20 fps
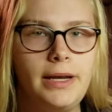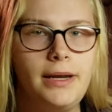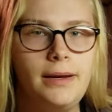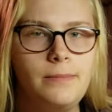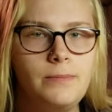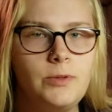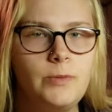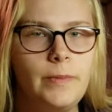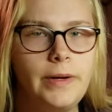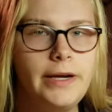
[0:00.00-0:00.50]

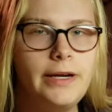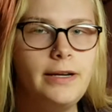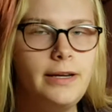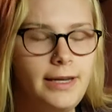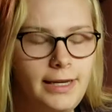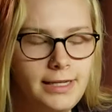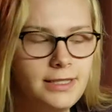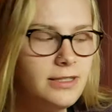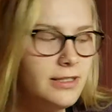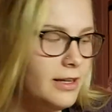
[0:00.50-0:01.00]
name's Mary
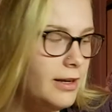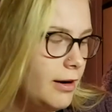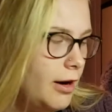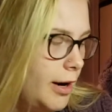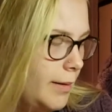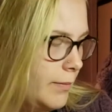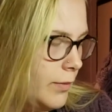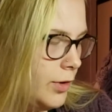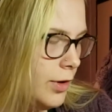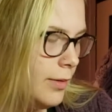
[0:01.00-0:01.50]
Dixon, and
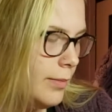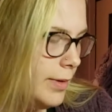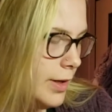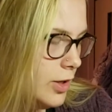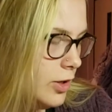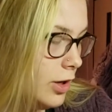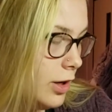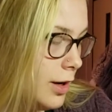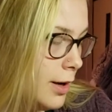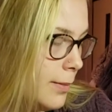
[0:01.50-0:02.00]
I'm going to be
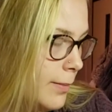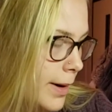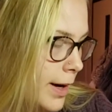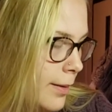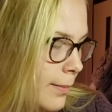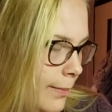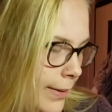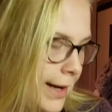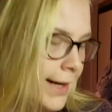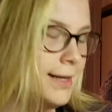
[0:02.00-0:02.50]
talking
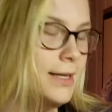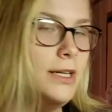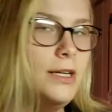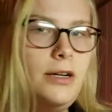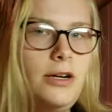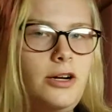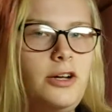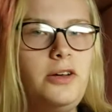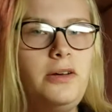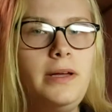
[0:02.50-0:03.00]
about
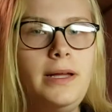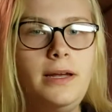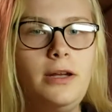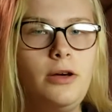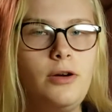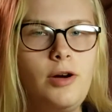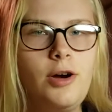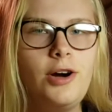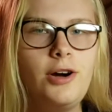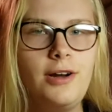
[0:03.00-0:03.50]
bacterial
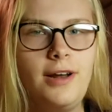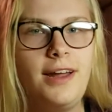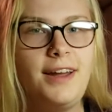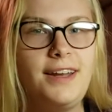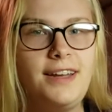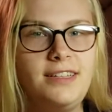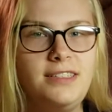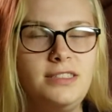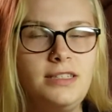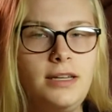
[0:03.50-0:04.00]

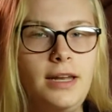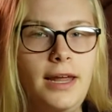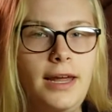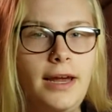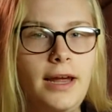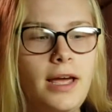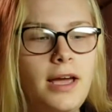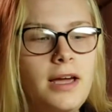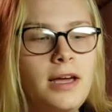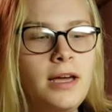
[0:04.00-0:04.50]
endocarditis today.
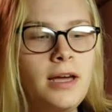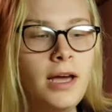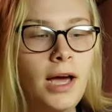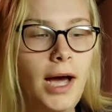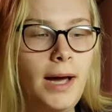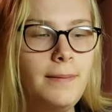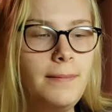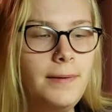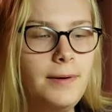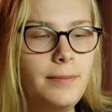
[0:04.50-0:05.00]

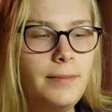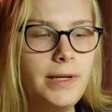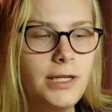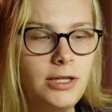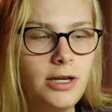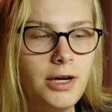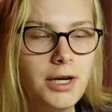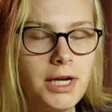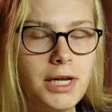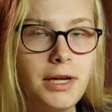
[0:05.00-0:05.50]
I'm going to be
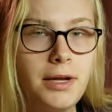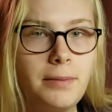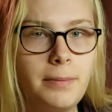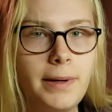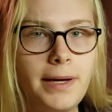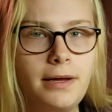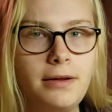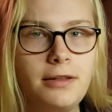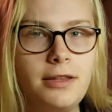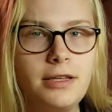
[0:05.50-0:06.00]
talking
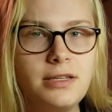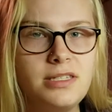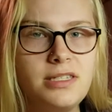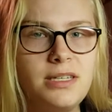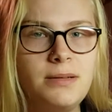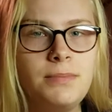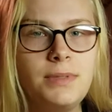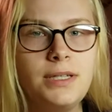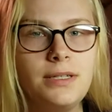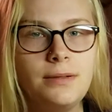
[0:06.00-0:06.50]
about the
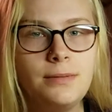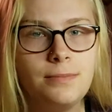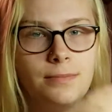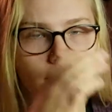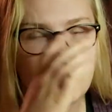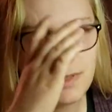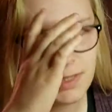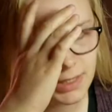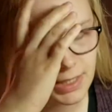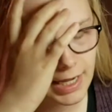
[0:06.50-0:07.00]

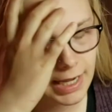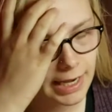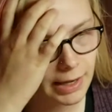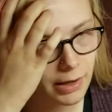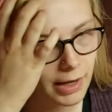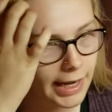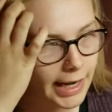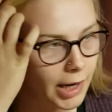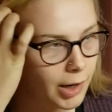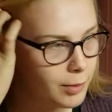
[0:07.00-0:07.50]
symptoms,
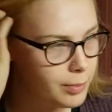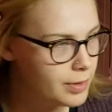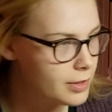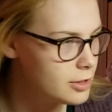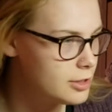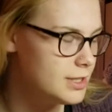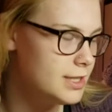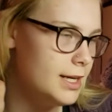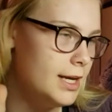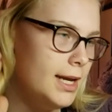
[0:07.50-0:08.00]
how a
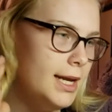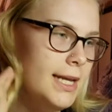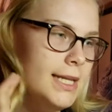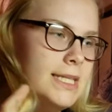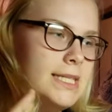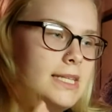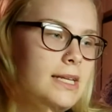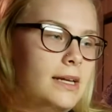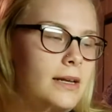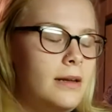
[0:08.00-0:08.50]
person
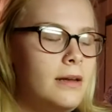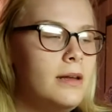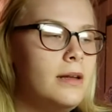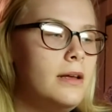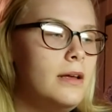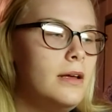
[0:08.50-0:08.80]
gets it,